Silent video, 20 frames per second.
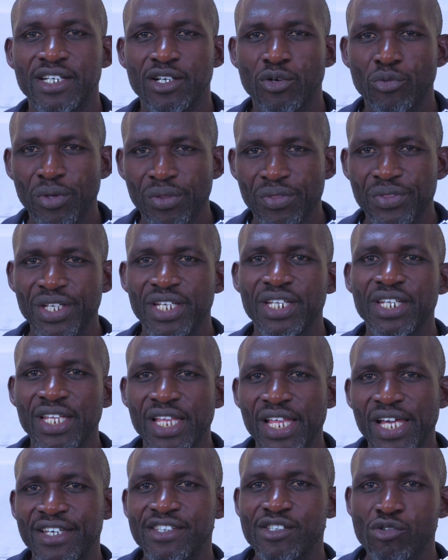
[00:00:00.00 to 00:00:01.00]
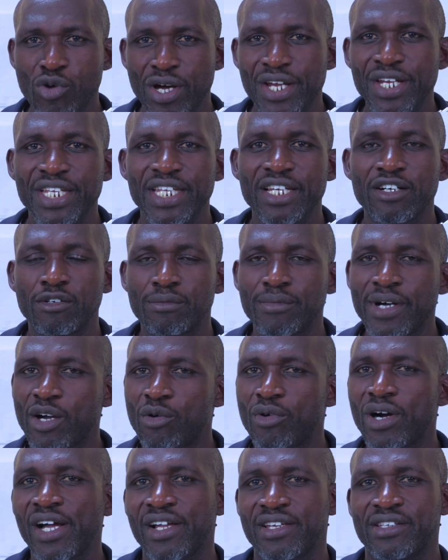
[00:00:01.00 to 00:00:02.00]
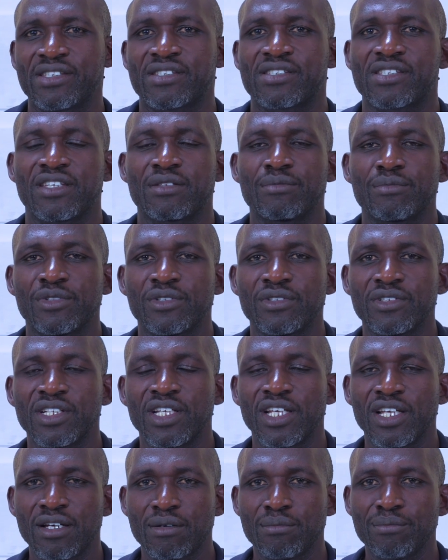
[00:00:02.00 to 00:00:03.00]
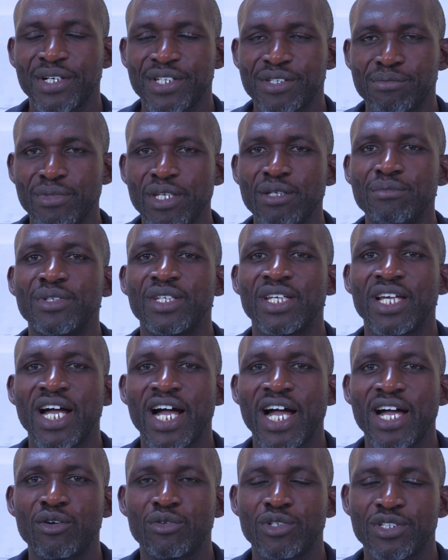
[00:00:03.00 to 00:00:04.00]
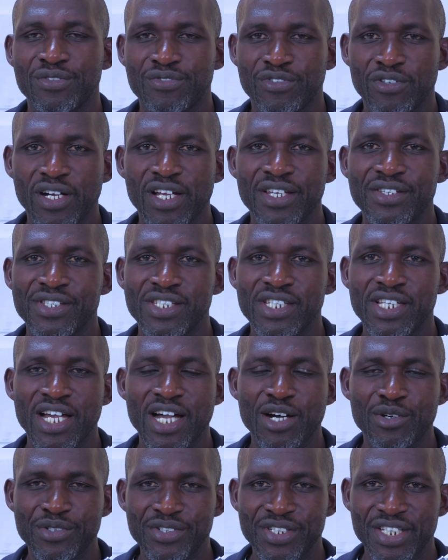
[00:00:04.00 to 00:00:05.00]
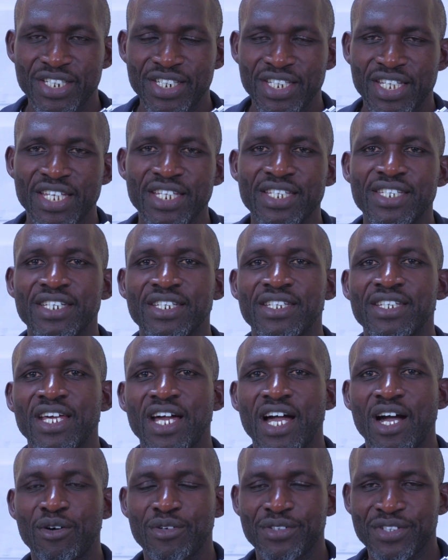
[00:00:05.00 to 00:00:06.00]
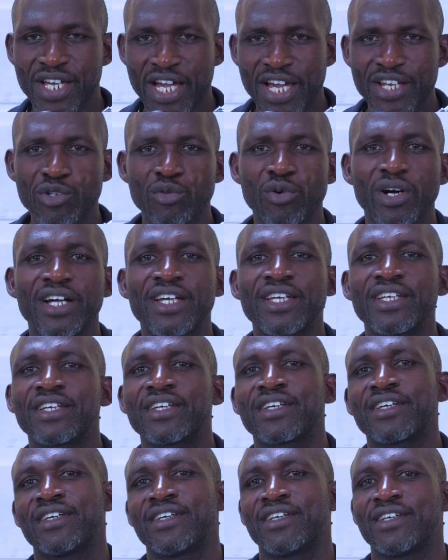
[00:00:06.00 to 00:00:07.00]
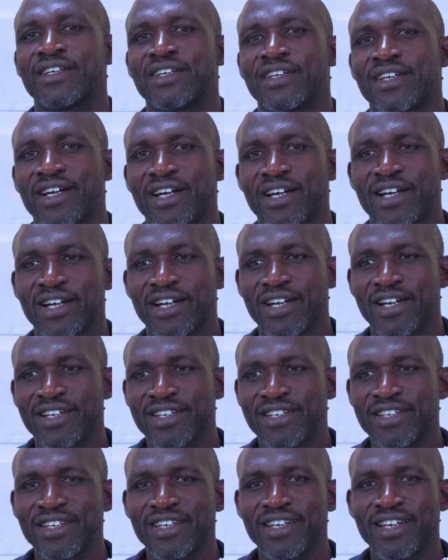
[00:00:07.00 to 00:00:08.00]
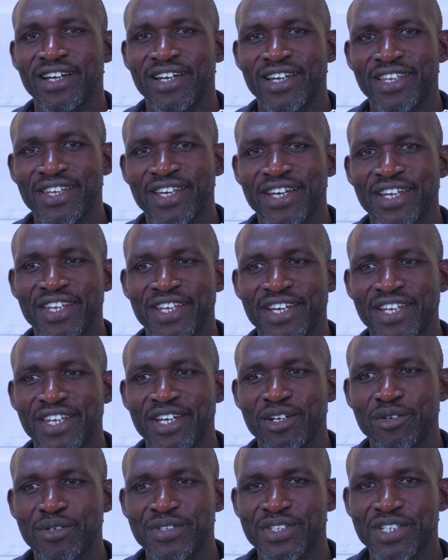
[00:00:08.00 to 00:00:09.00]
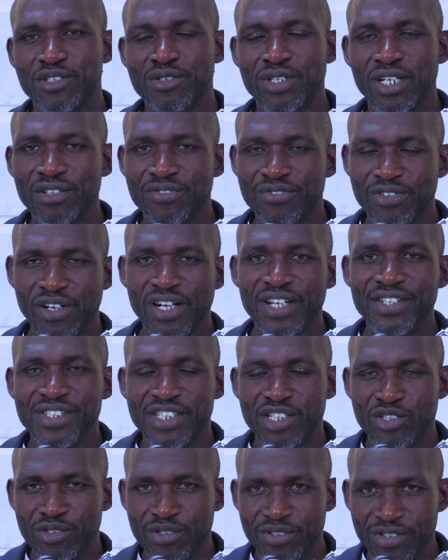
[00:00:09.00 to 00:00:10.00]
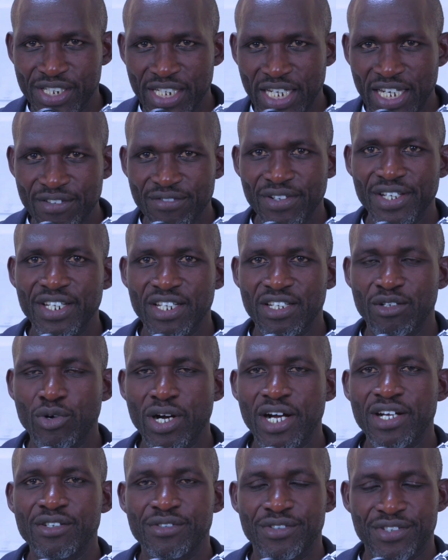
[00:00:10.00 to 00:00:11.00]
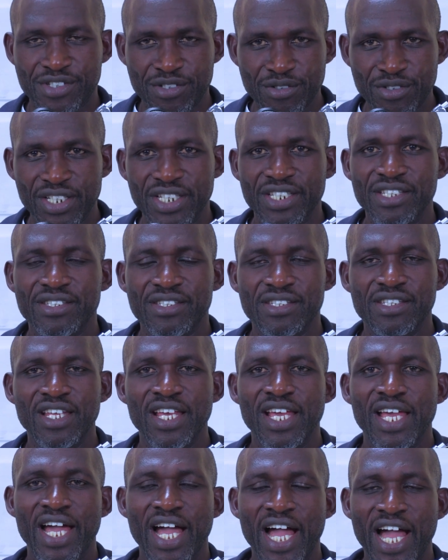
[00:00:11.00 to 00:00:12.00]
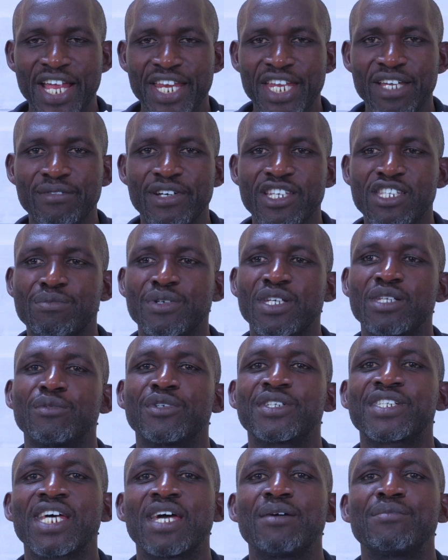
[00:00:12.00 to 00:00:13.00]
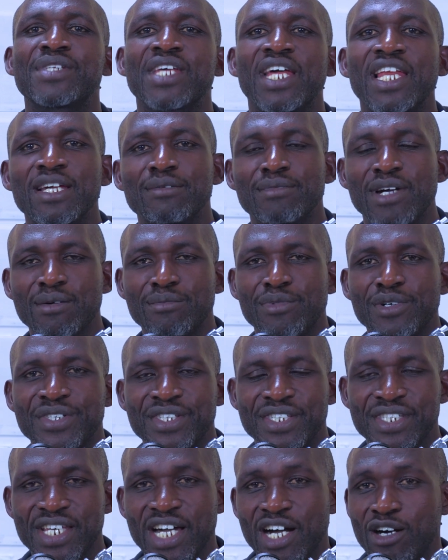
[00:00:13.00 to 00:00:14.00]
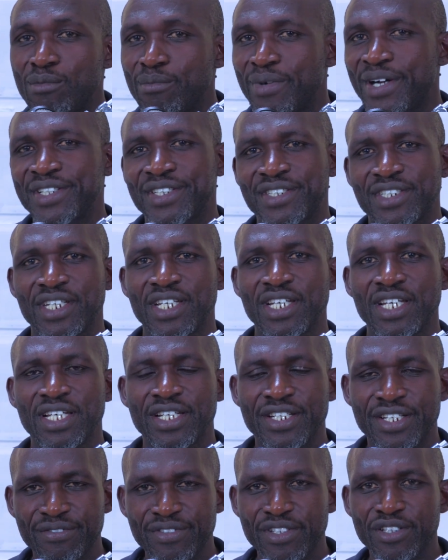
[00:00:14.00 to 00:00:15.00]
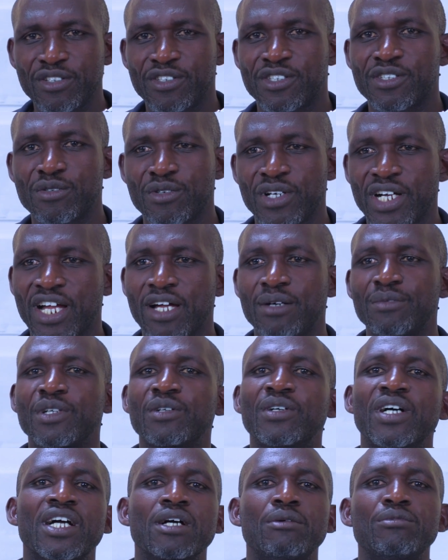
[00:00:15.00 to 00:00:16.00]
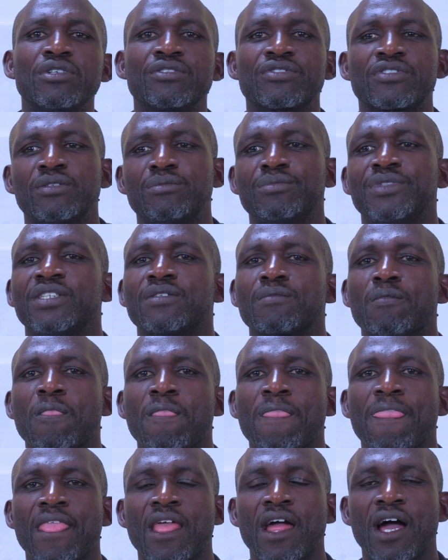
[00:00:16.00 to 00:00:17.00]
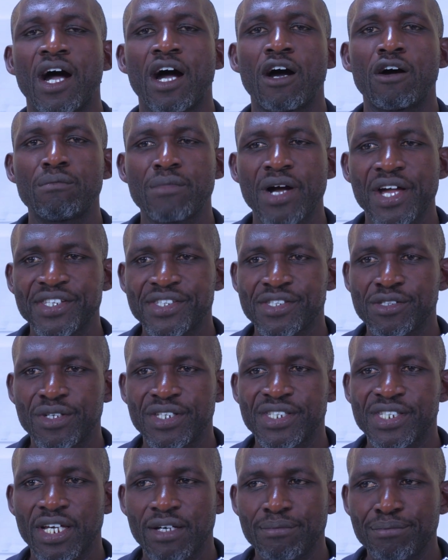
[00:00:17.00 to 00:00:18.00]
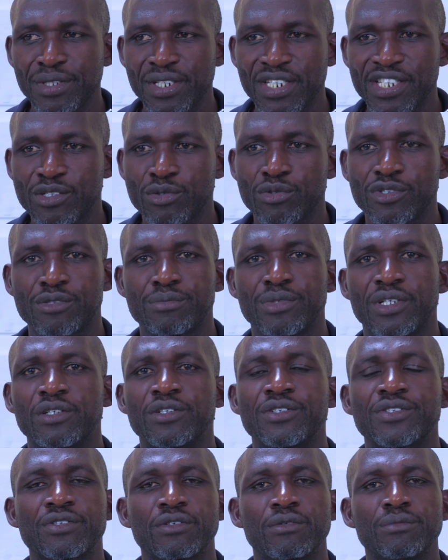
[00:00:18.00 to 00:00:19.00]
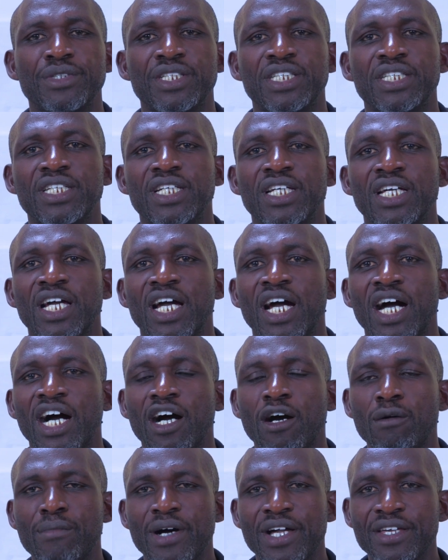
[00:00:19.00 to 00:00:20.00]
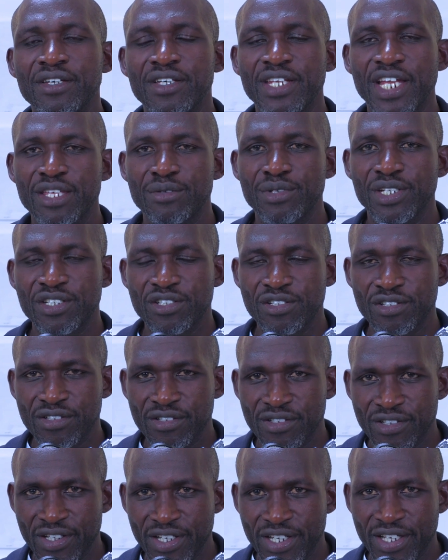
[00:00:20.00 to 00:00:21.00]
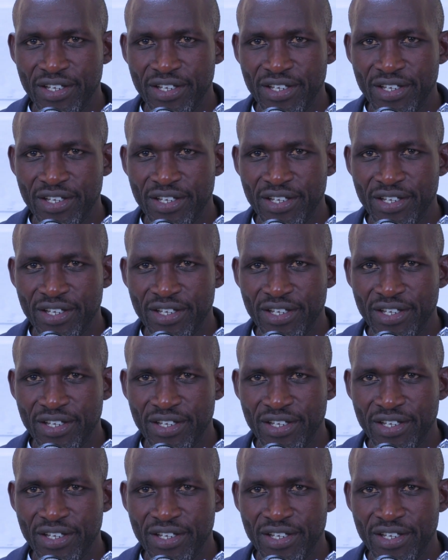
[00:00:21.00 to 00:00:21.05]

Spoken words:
within just 1 year of my work in Strathmore. But maybe I was focusing, I was dedicated, I was hardworking, and I was actually focusing on delivering work to students. I never spent more time telling my bosses how much revenues were coming from me, how my students' happiness was because of me, how much graduation